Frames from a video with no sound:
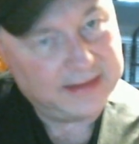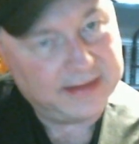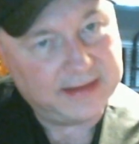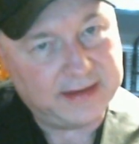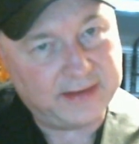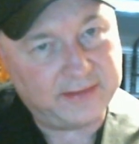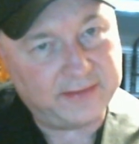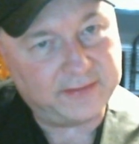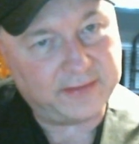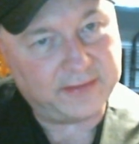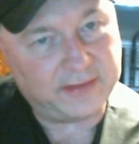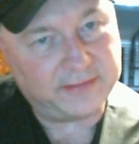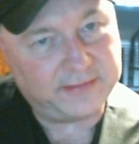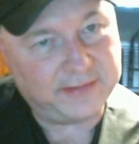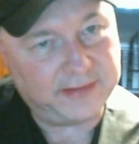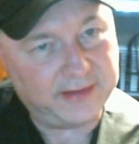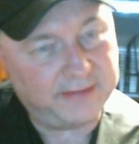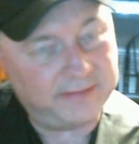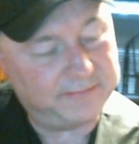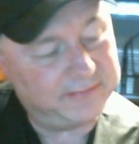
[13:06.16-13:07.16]
Here's our
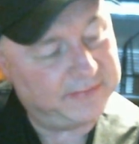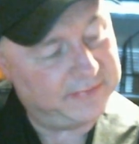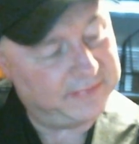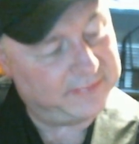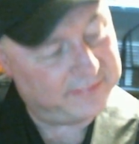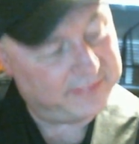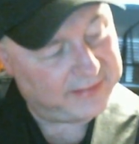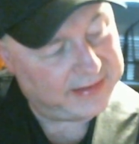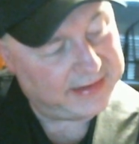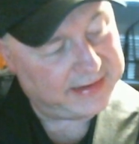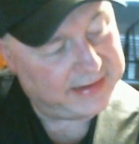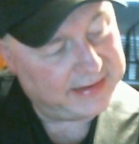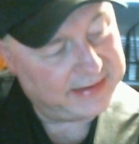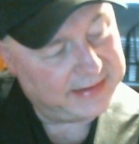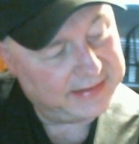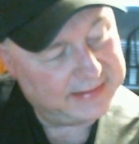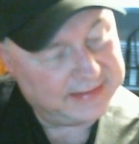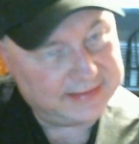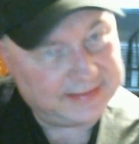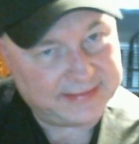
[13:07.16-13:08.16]
shift. C,
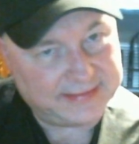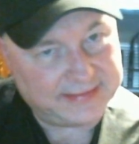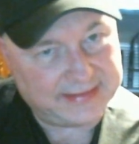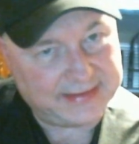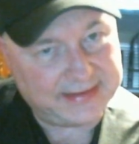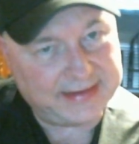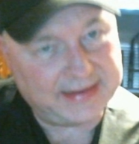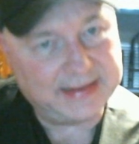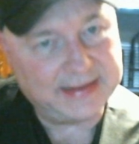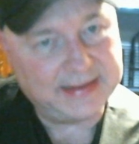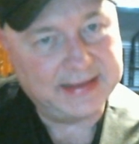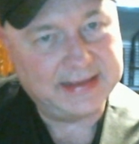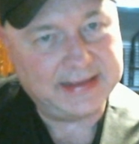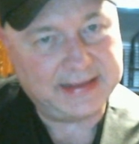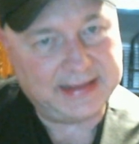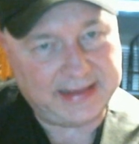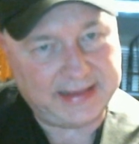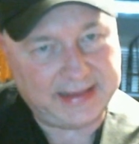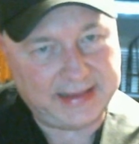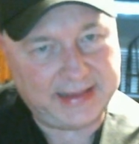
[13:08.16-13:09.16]
D,
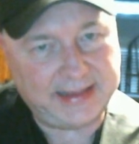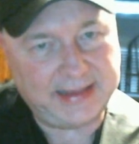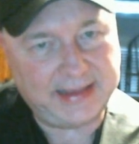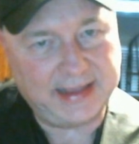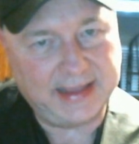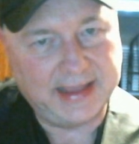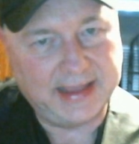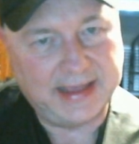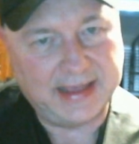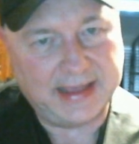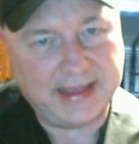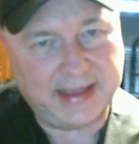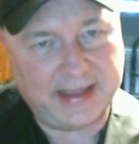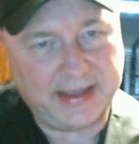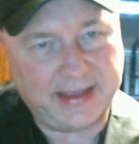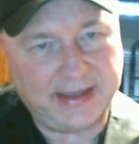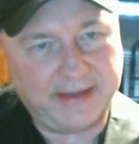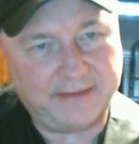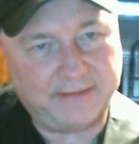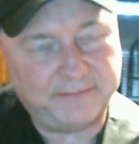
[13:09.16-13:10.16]
E,
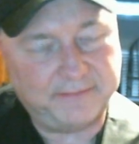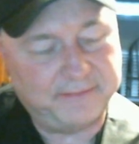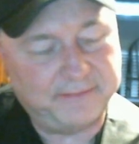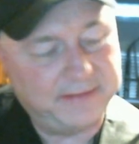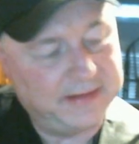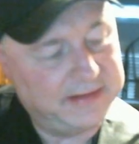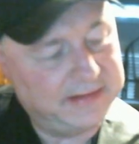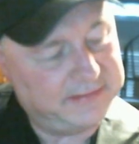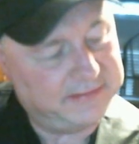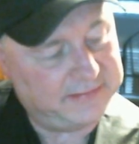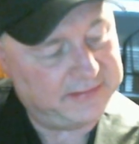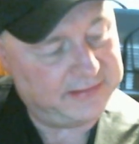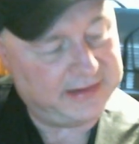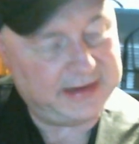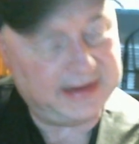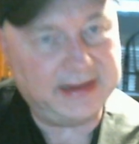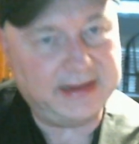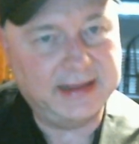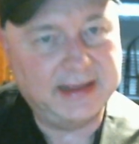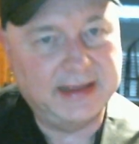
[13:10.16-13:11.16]
F, G,
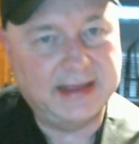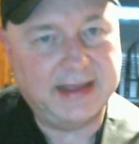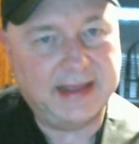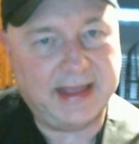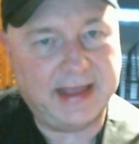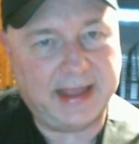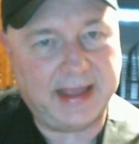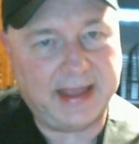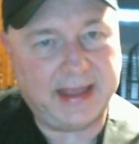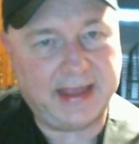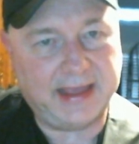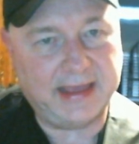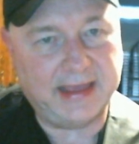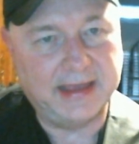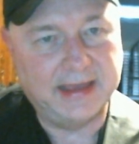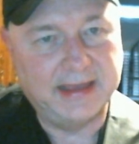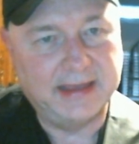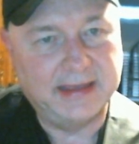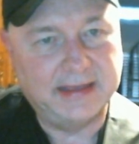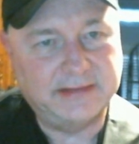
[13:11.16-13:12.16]
A,
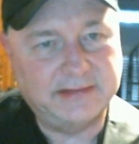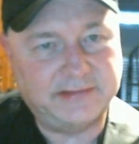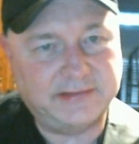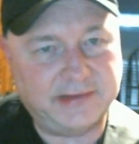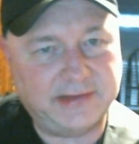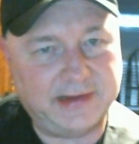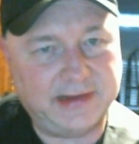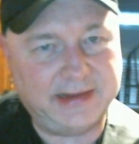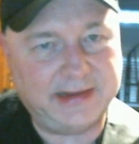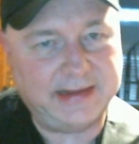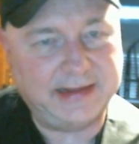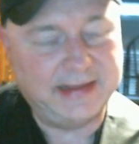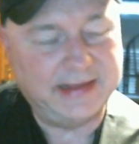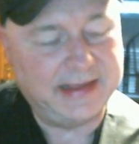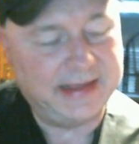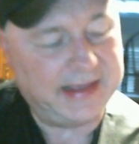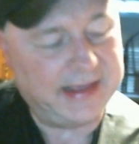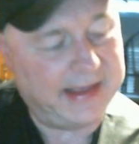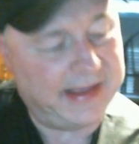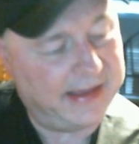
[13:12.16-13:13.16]
G,
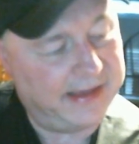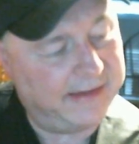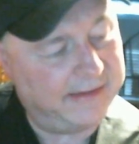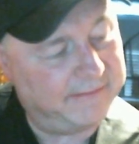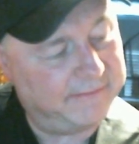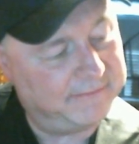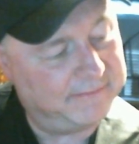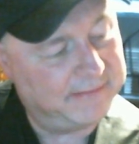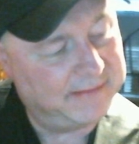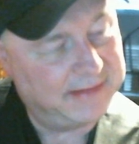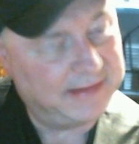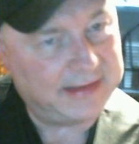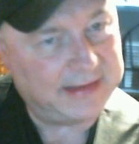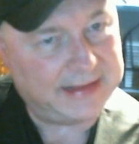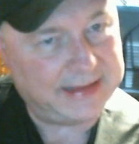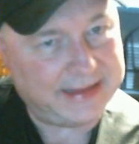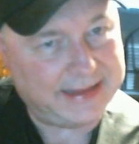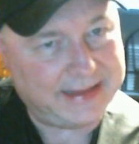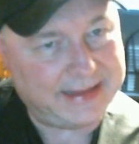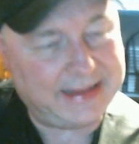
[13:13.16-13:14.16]

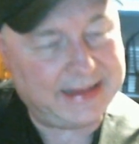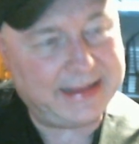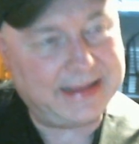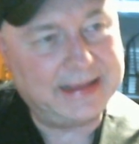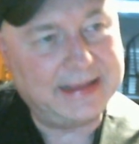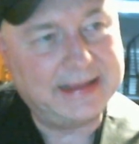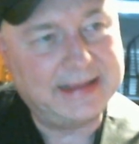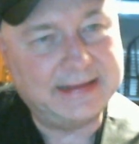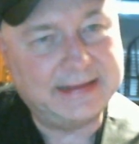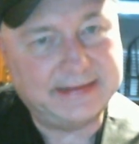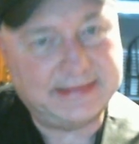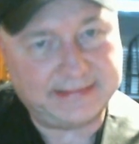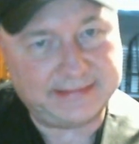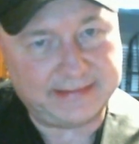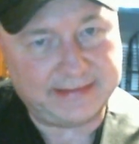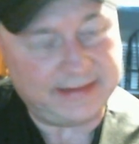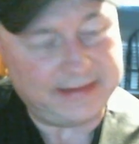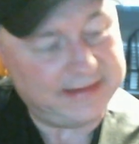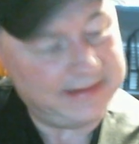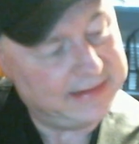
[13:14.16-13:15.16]
F, E, D,
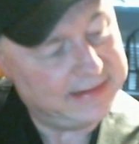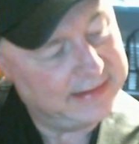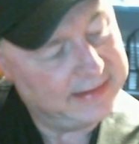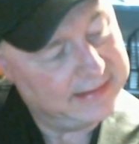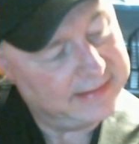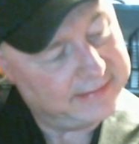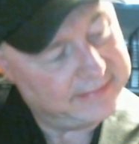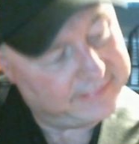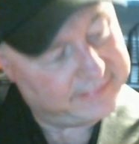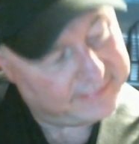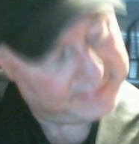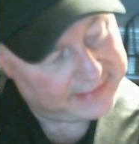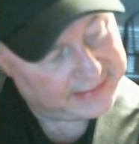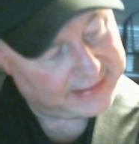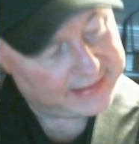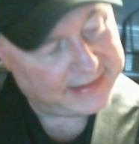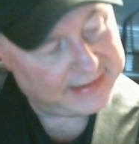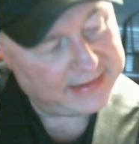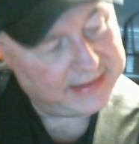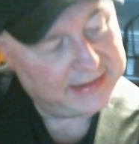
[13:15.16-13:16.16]
C,
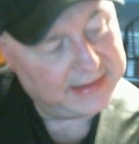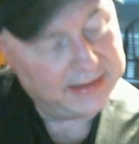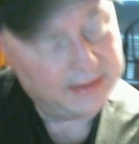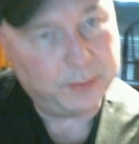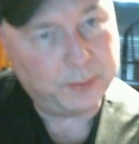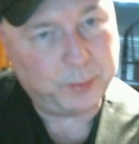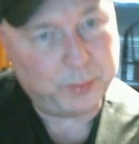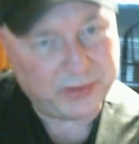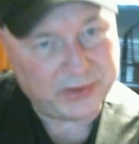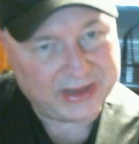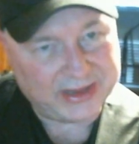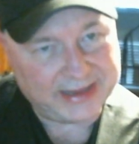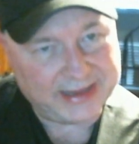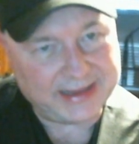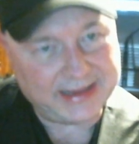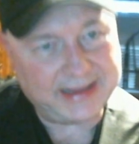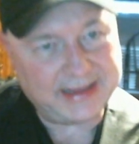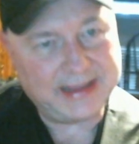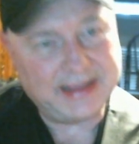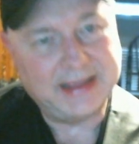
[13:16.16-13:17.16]
B,
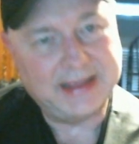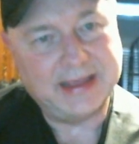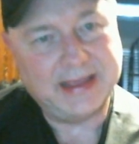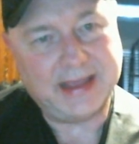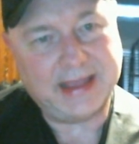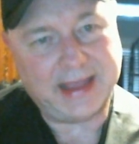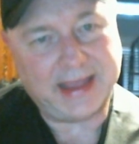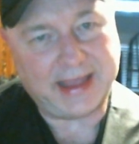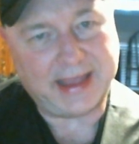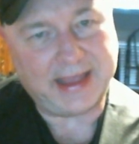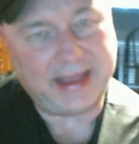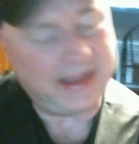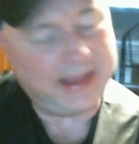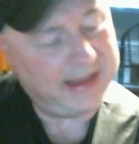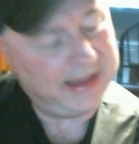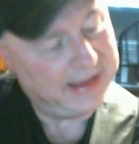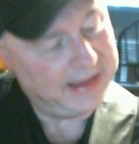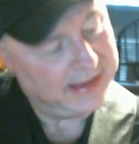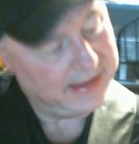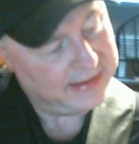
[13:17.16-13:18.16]

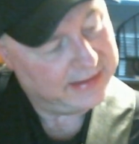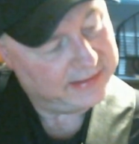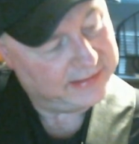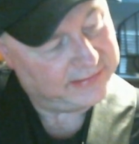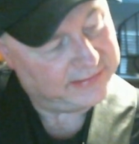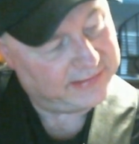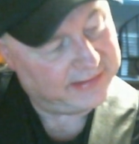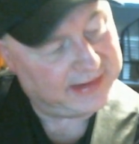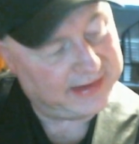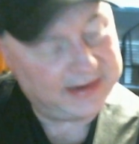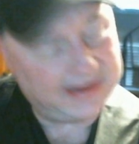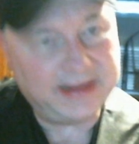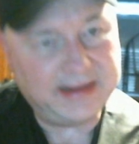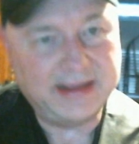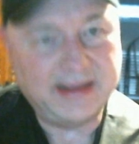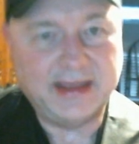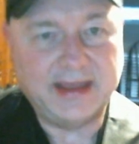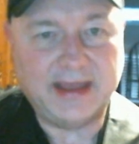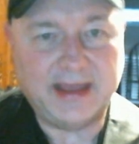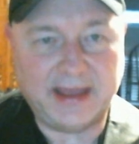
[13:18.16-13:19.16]
A, G,
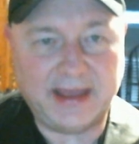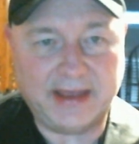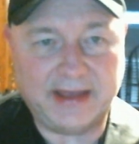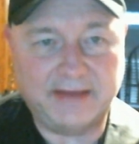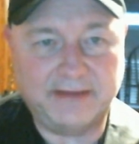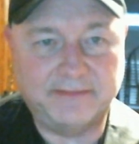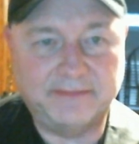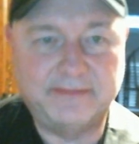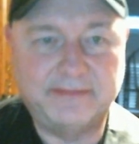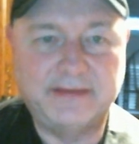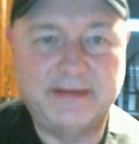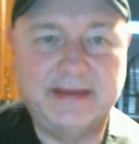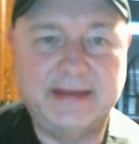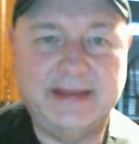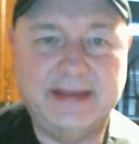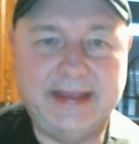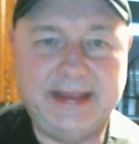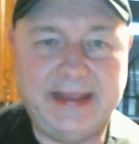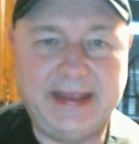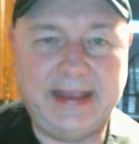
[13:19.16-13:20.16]

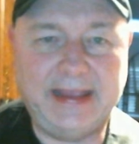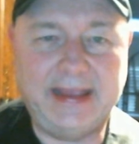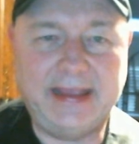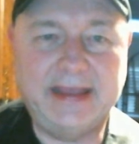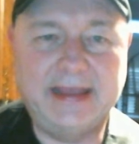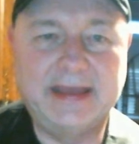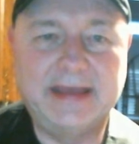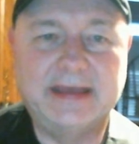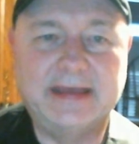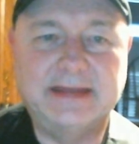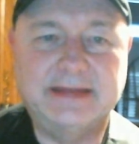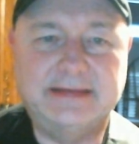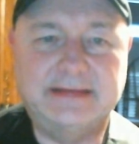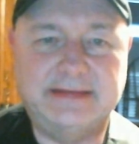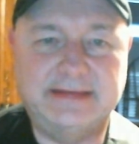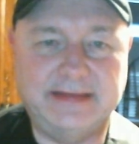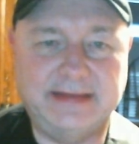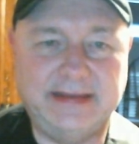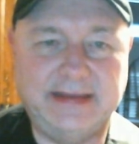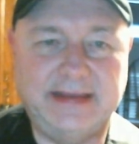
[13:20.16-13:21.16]
F, E,
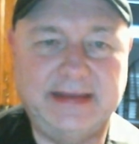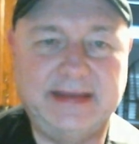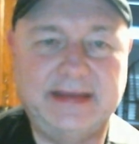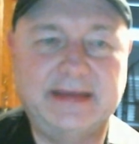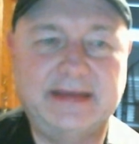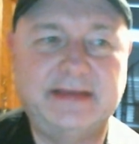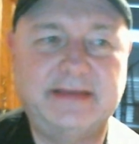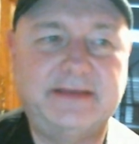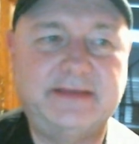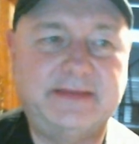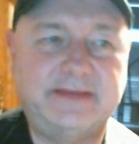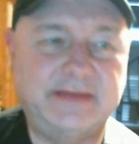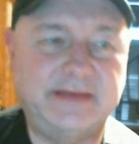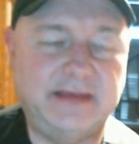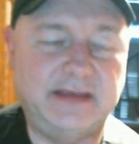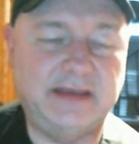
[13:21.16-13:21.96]
D, C.